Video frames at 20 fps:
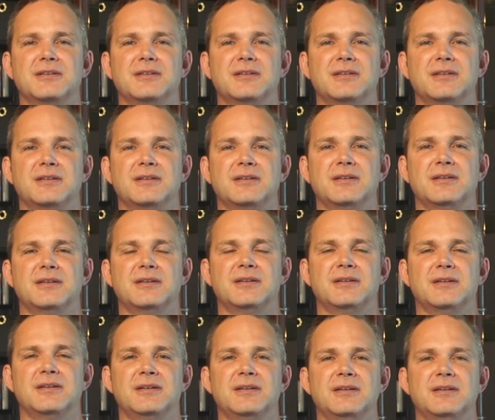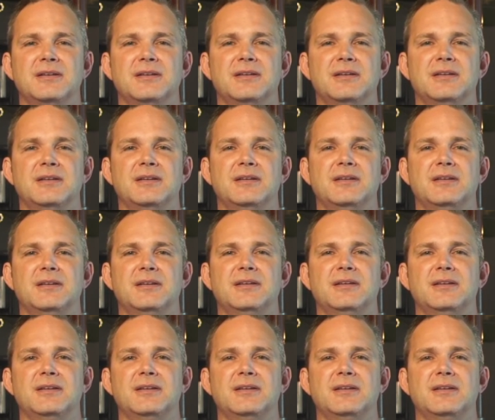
Nobody speaks.